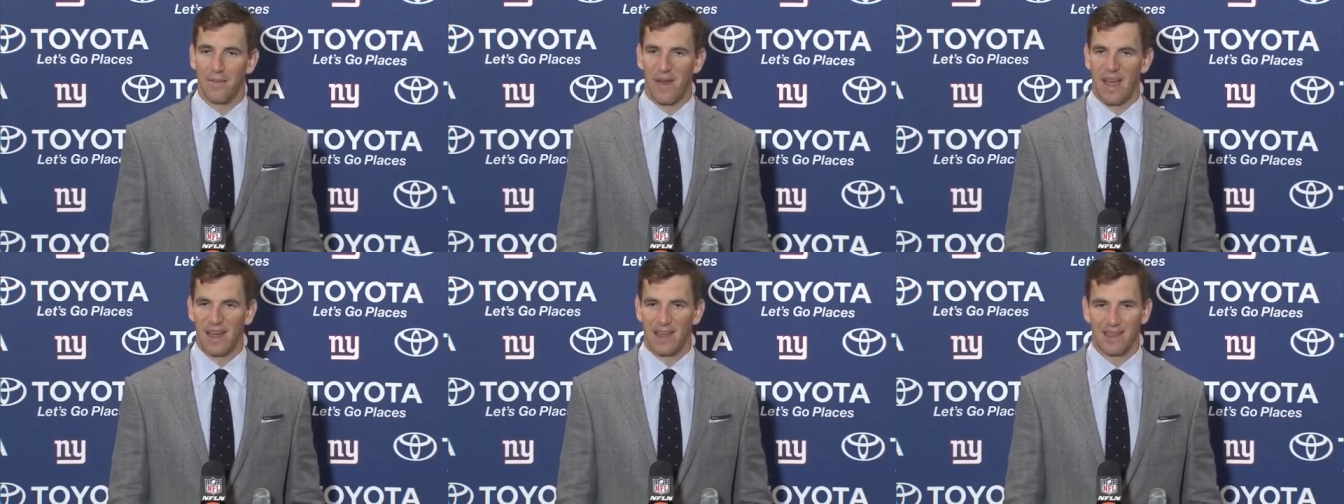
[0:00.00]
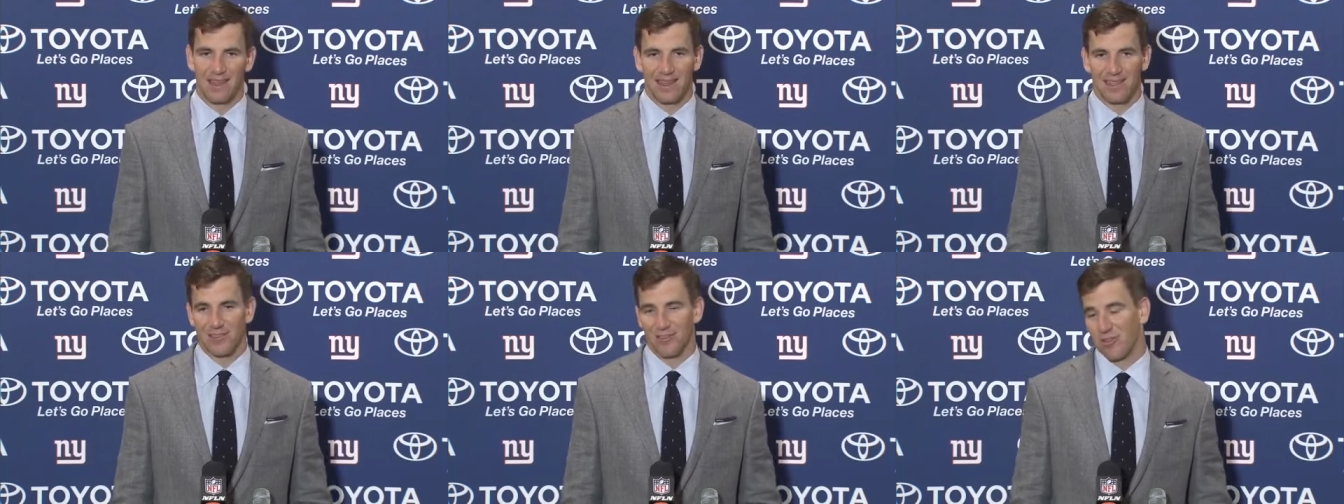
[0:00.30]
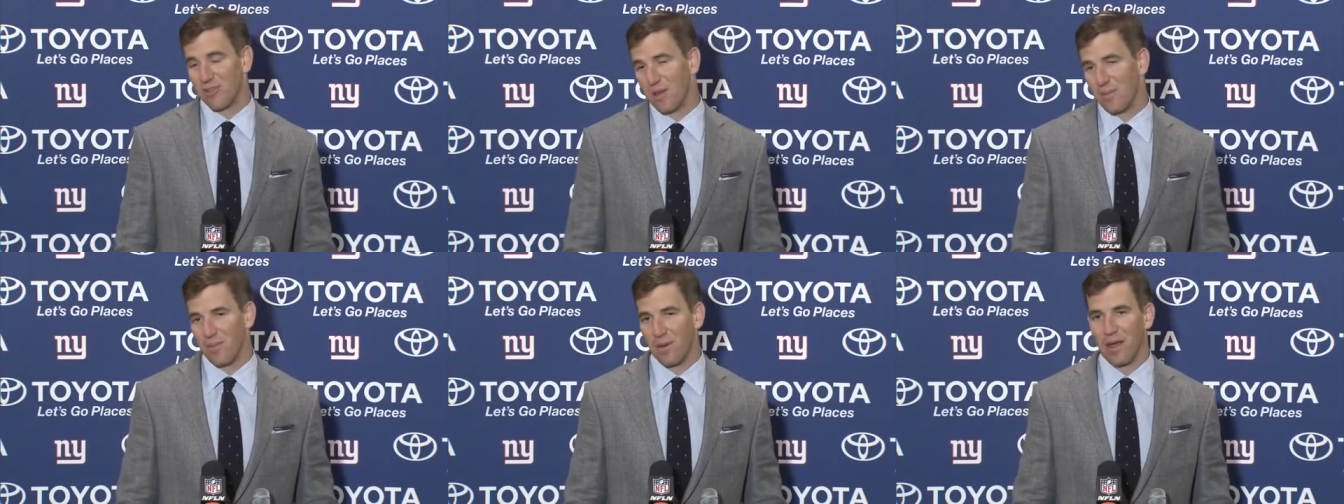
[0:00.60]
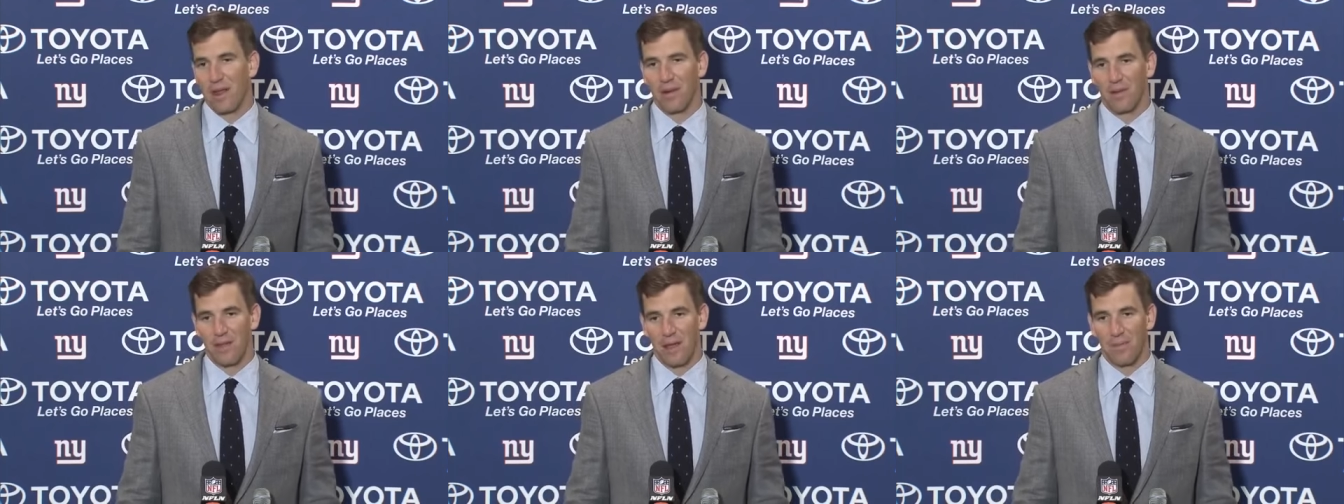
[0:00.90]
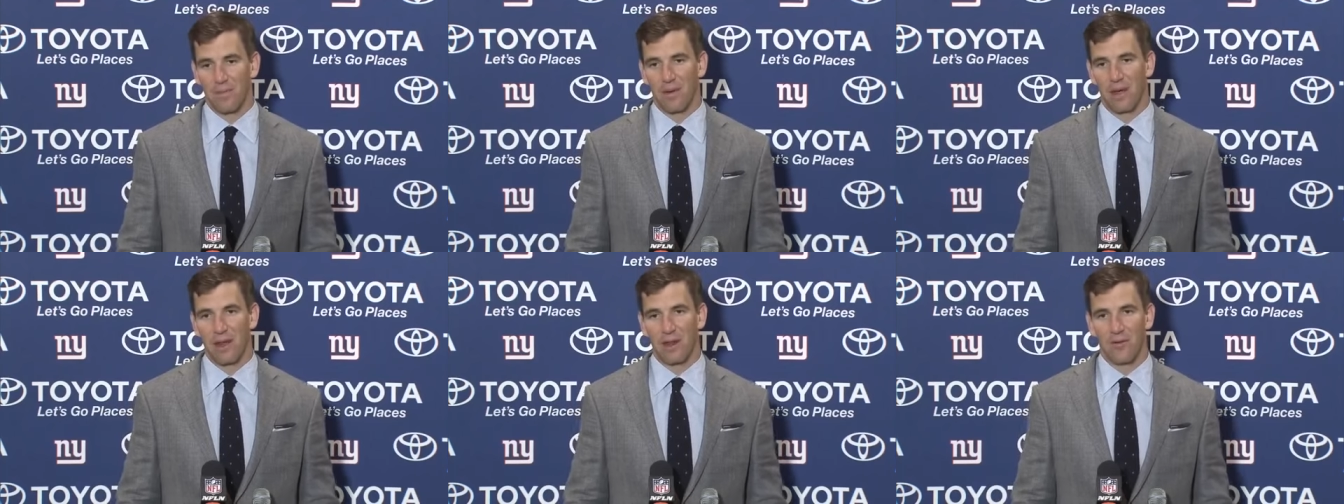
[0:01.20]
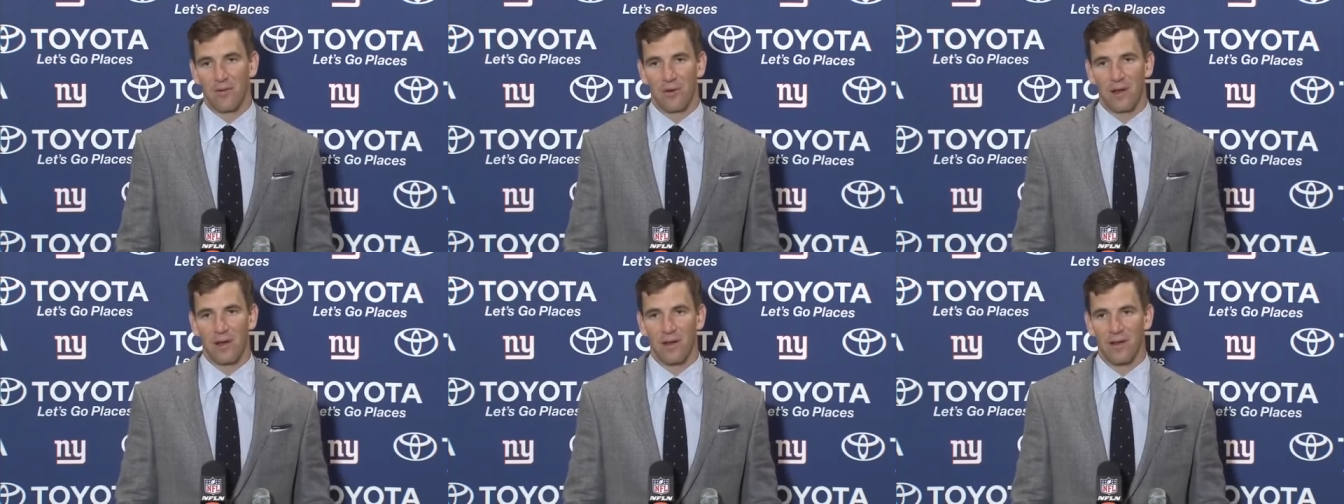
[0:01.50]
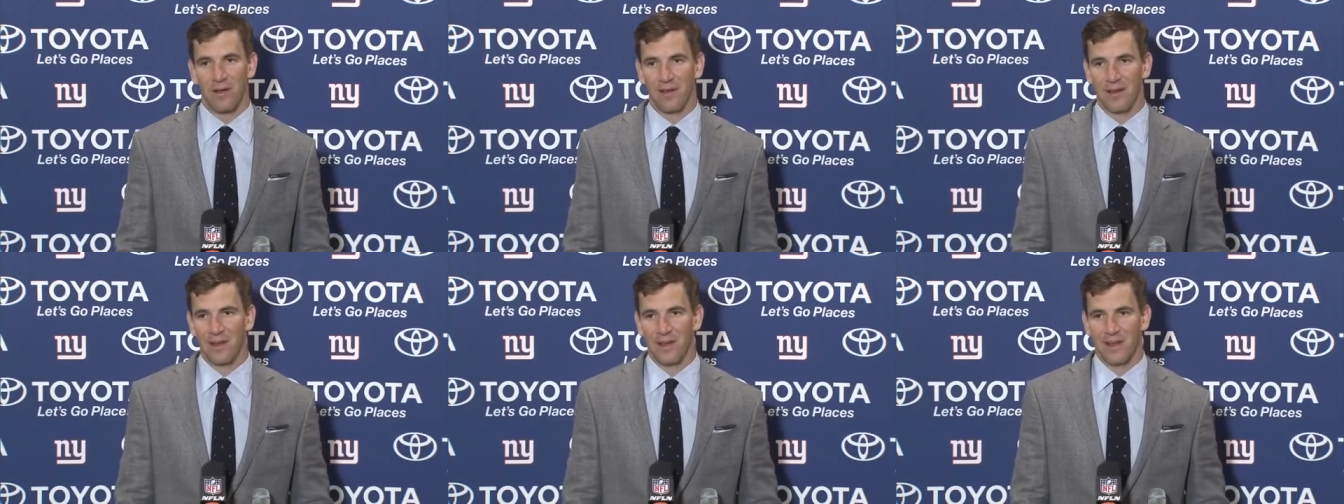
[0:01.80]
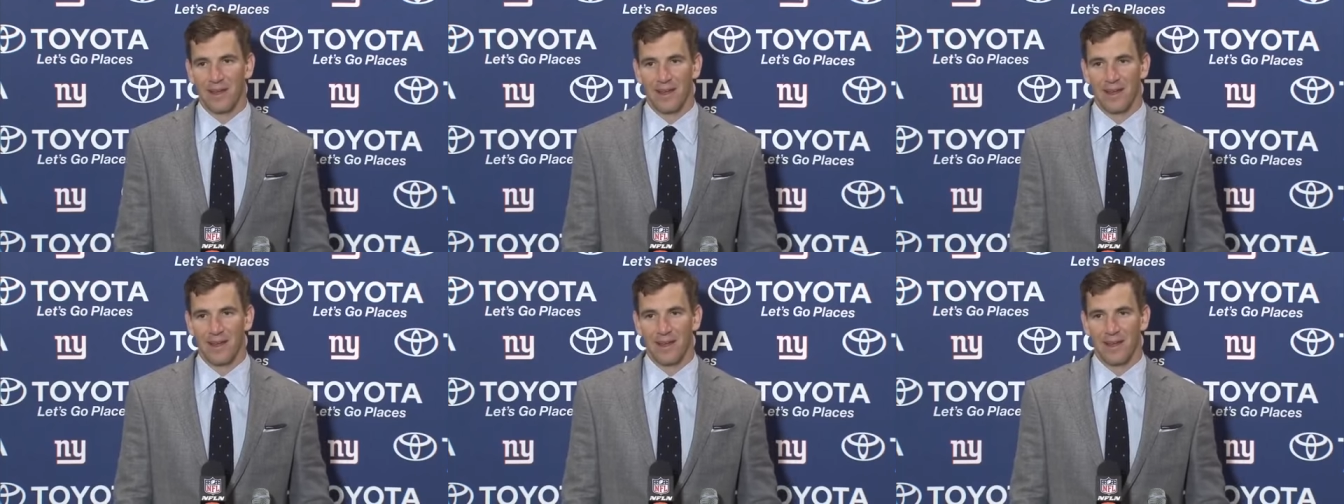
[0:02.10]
back in the end zone. They played it well.